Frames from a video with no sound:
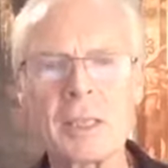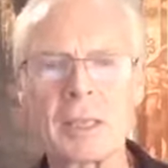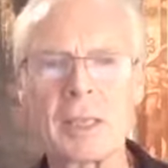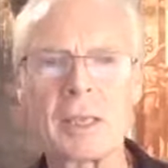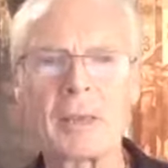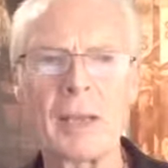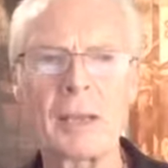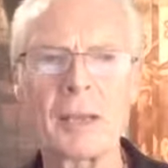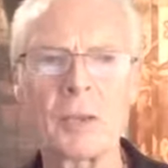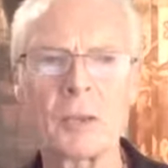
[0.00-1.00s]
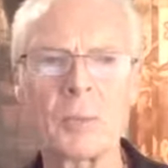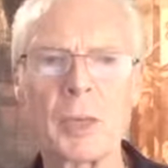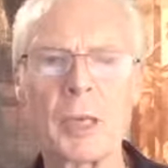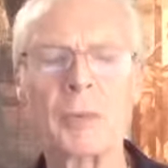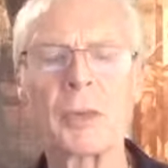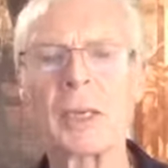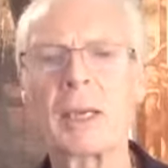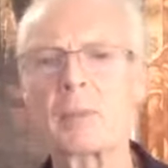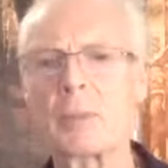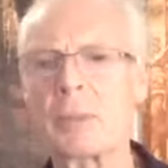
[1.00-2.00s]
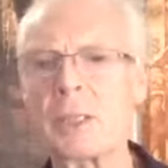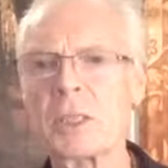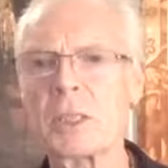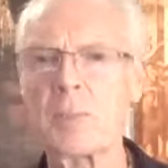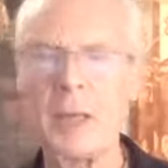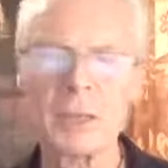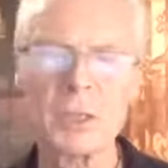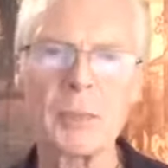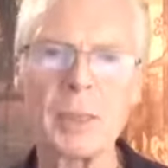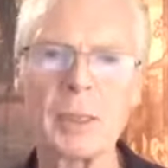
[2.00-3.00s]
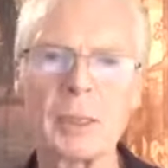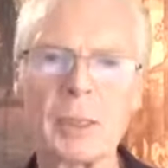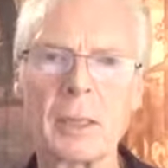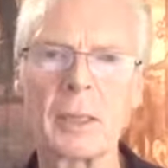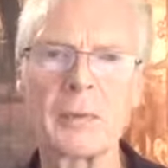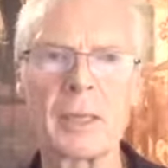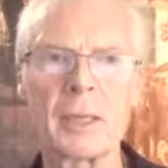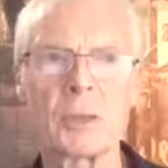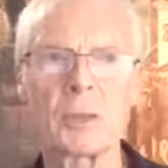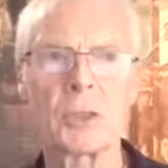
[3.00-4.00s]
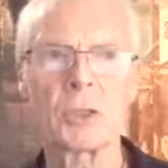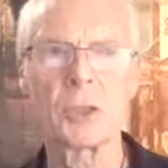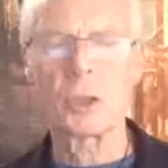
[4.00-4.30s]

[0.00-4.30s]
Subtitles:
And if anything you want to bring up on that, please come back to me. And if anything you want to talk